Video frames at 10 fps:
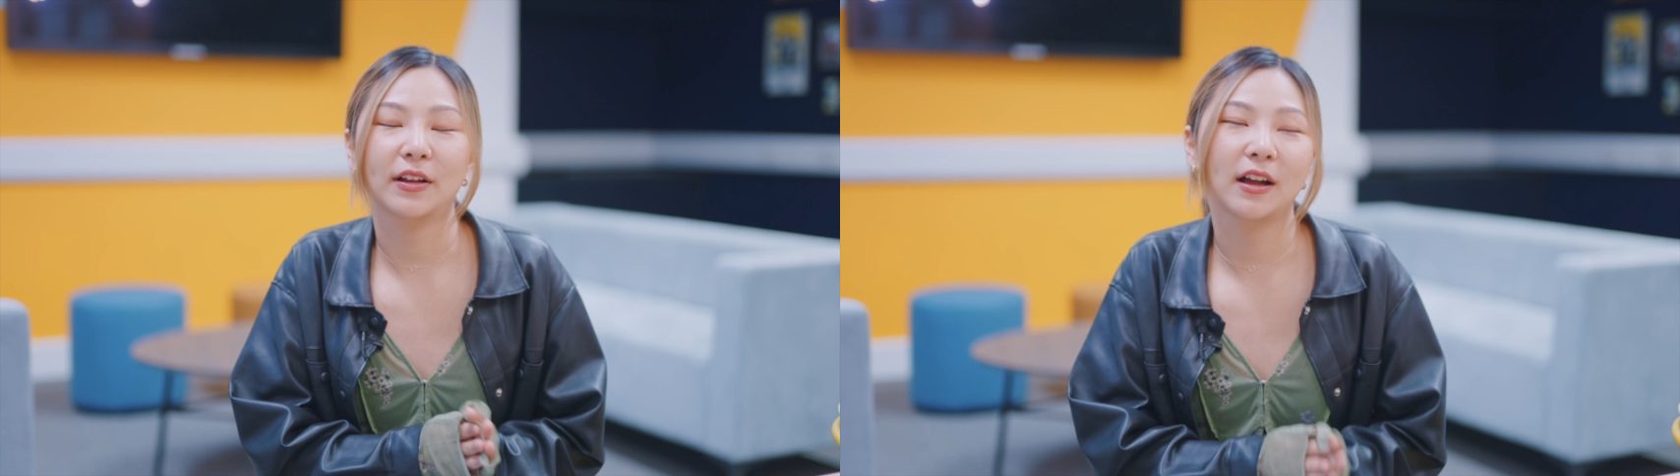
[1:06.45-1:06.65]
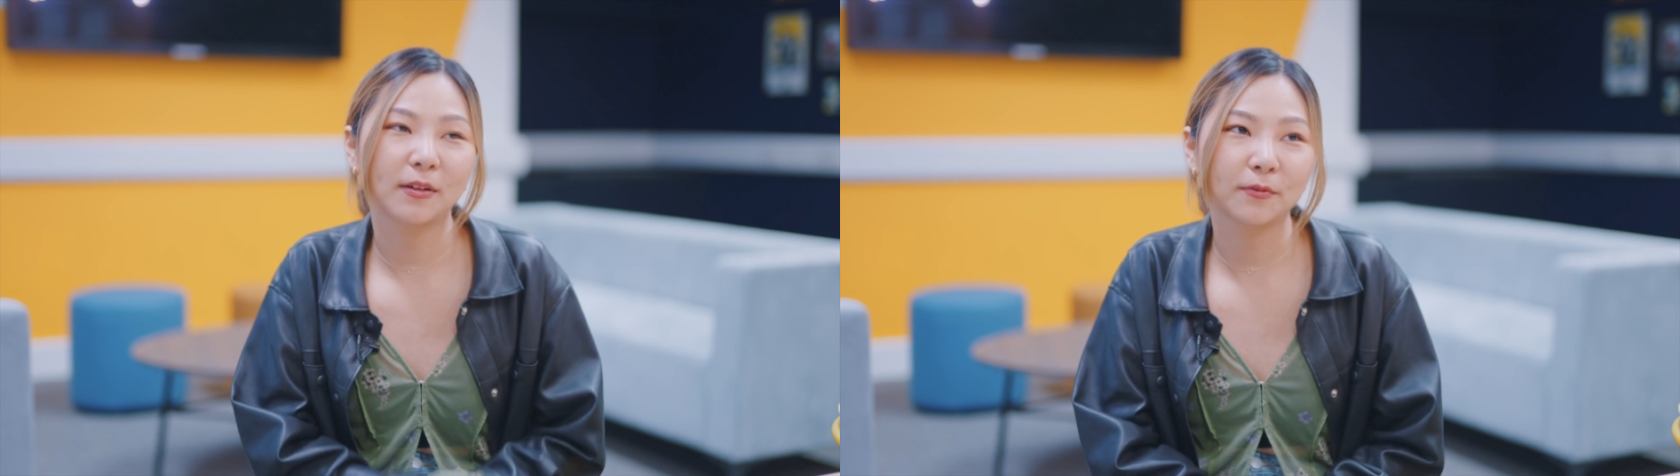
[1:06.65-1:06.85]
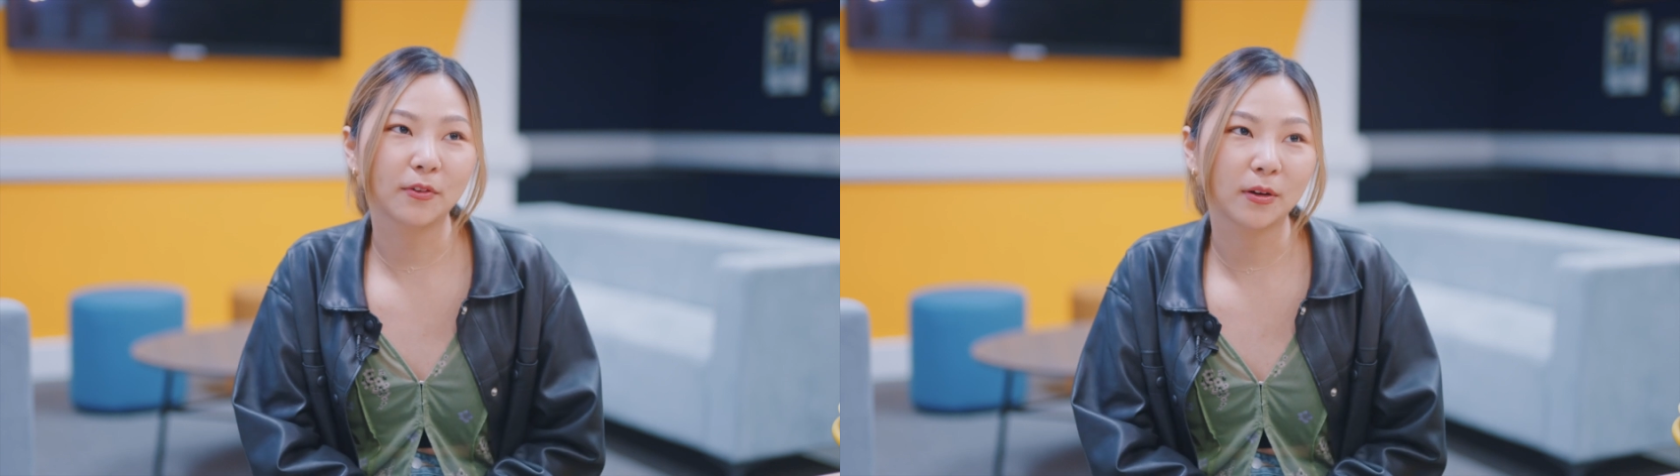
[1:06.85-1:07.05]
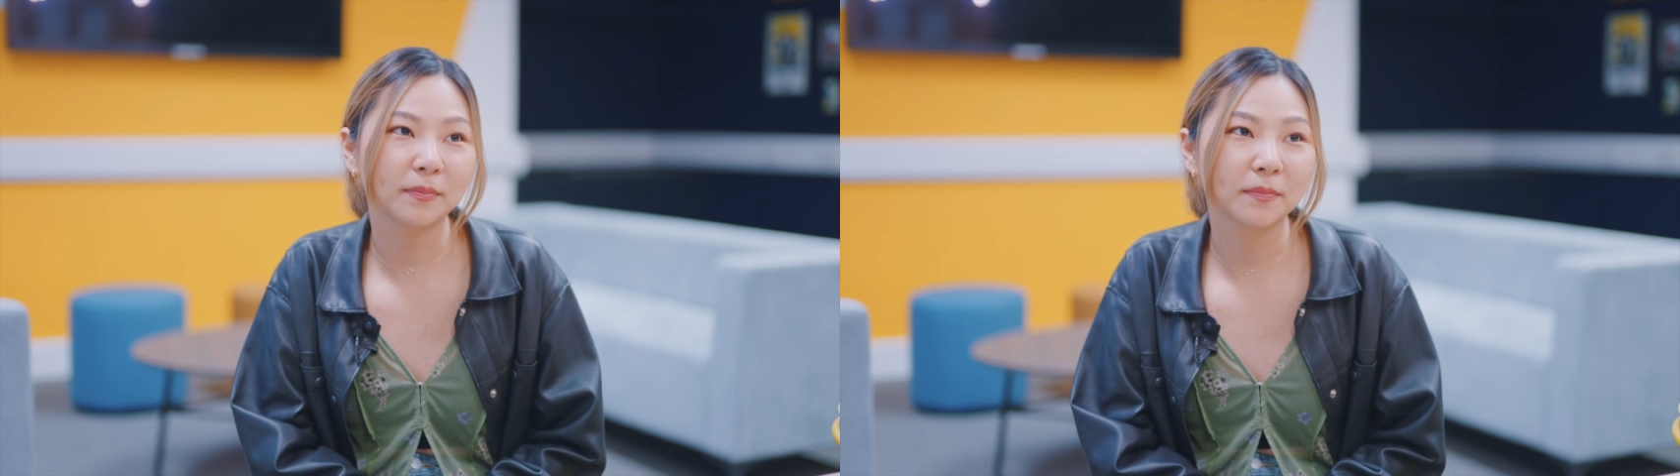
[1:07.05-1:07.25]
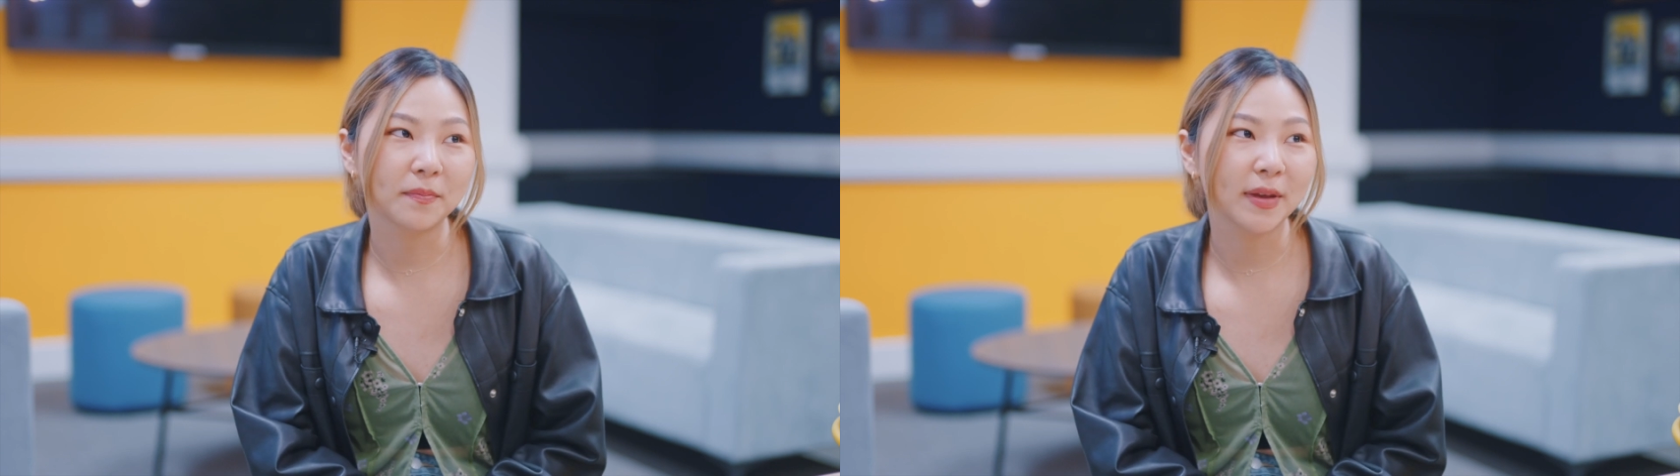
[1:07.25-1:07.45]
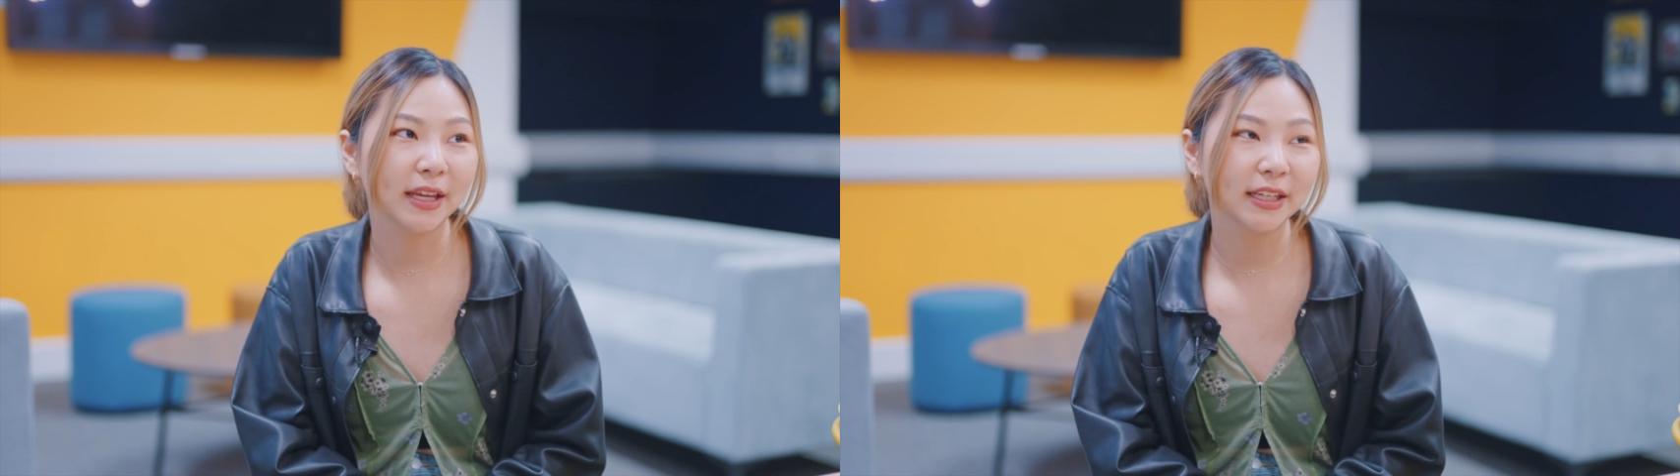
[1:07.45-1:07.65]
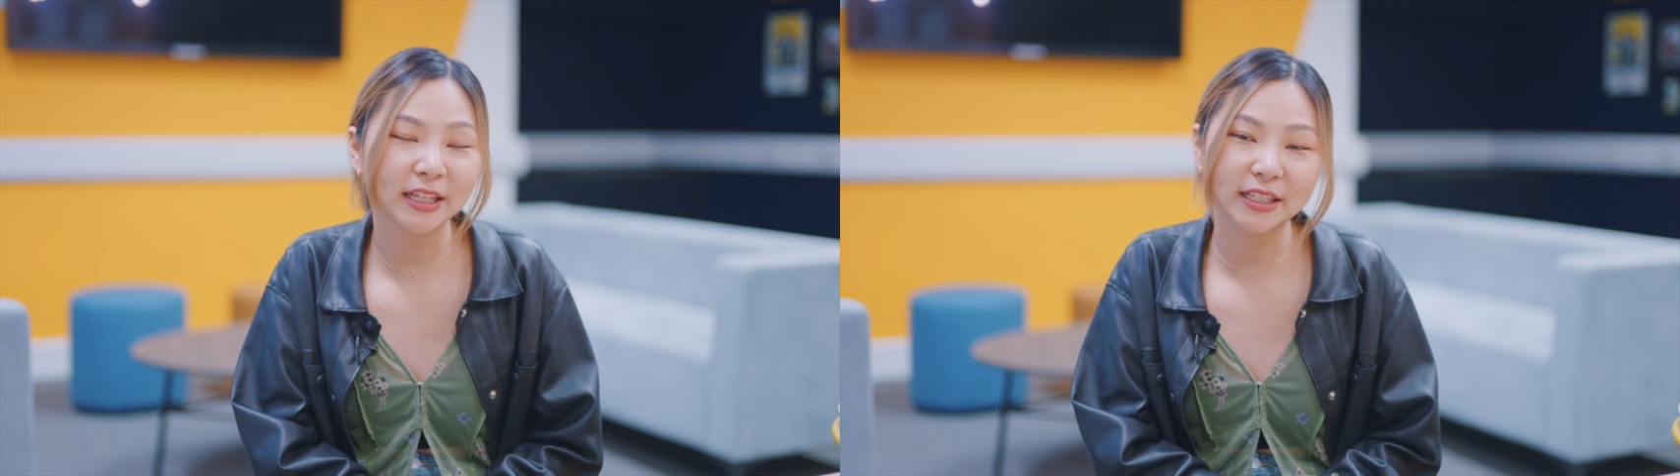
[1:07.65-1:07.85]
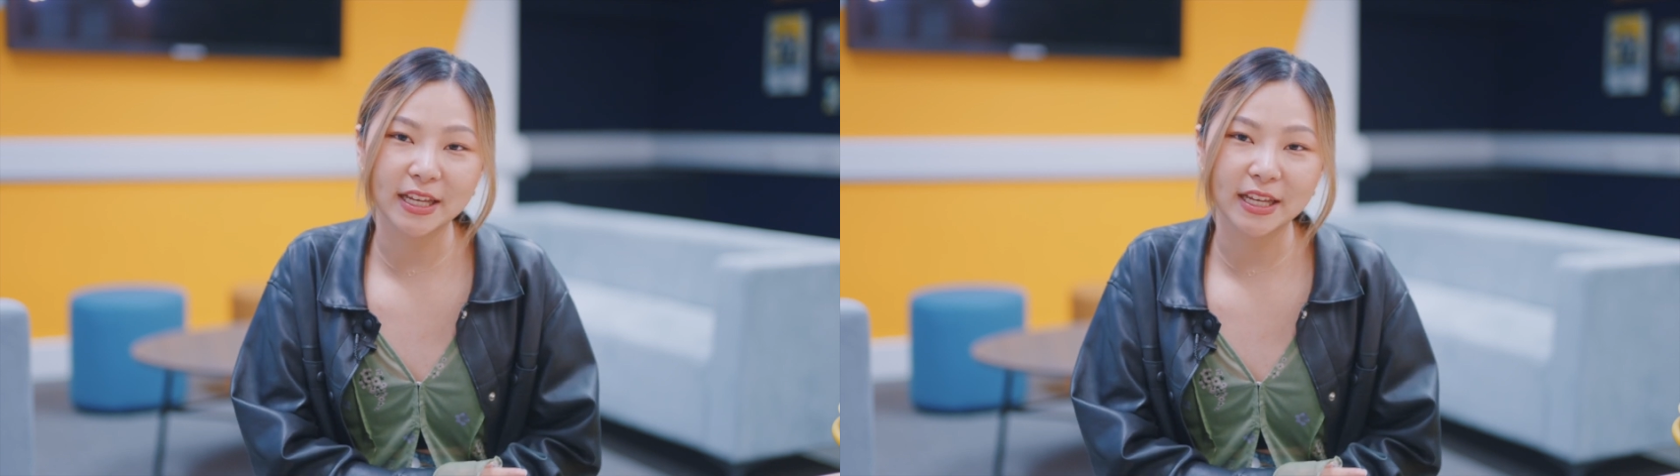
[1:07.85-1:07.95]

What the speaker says: from many